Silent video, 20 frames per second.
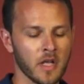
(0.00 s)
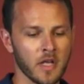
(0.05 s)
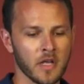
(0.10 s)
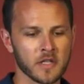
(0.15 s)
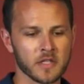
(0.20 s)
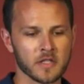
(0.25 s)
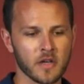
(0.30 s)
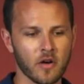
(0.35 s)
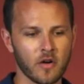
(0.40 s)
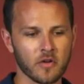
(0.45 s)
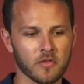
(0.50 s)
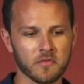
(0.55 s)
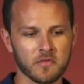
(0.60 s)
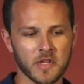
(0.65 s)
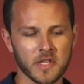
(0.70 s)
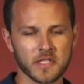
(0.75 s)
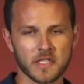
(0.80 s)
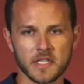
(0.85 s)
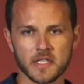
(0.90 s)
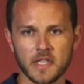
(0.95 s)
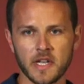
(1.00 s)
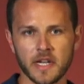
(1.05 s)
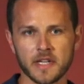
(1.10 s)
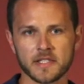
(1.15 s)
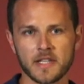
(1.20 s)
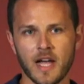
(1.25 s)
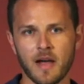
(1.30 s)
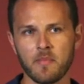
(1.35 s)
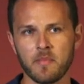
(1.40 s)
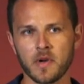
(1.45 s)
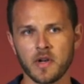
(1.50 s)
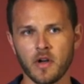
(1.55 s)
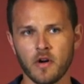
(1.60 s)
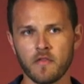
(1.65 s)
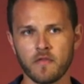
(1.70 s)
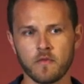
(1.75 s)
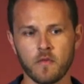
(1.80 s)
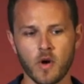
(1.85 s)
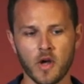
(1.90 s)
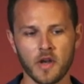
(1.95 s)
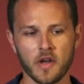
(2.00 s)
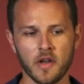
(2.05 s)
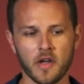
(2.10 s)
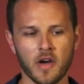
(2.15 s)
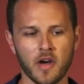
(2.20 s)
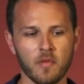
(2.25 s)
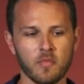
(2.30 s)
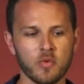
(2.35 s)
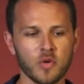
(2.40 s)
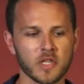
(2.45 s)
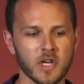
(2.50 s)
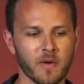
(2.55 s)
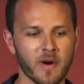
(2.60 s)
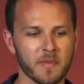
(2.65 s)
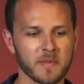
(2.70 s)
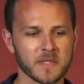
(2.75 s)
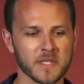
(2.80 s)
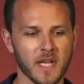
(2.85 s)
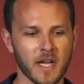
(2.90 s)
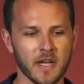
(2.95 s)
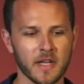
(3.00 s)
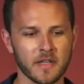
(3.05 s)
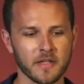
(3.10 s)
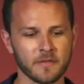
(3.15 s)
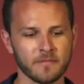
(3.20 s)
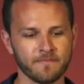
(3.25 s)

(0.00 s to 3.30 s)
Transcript: So this is an example of one uh, booter website.